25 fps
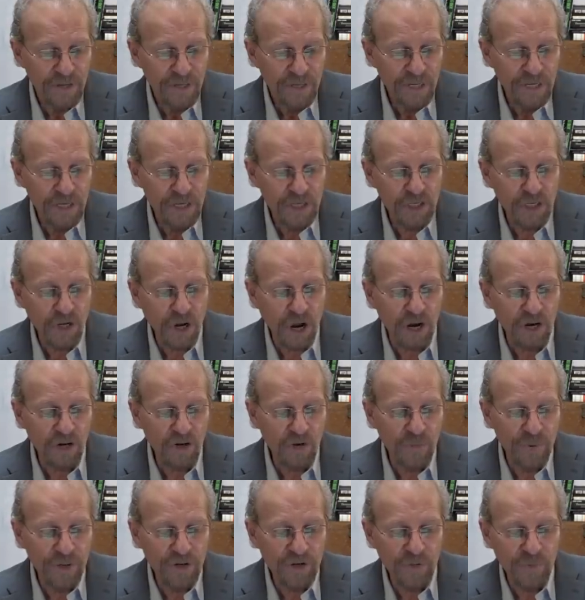He saw
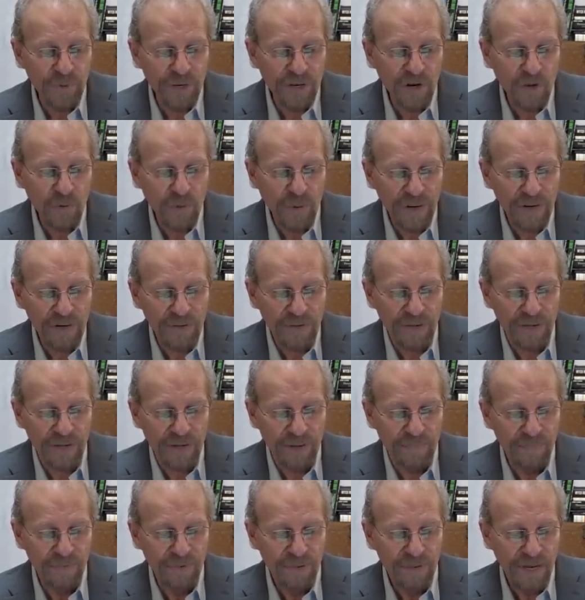her retreat
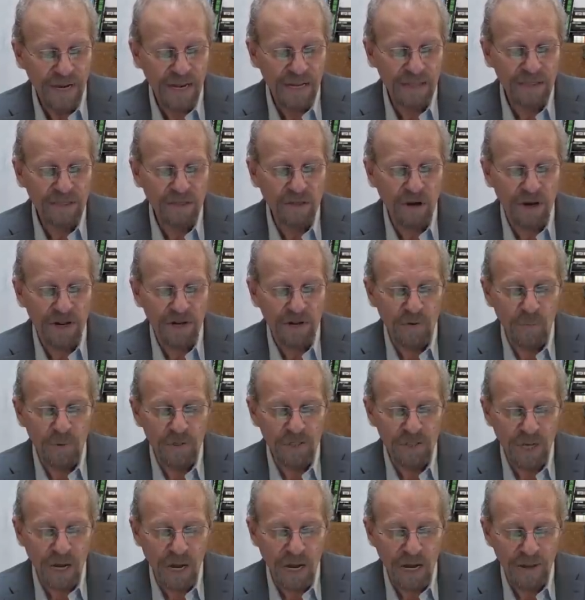quickly and thought it
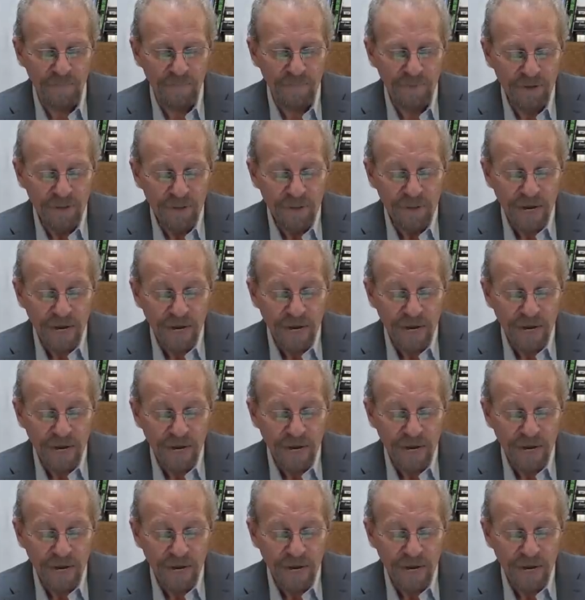was odd.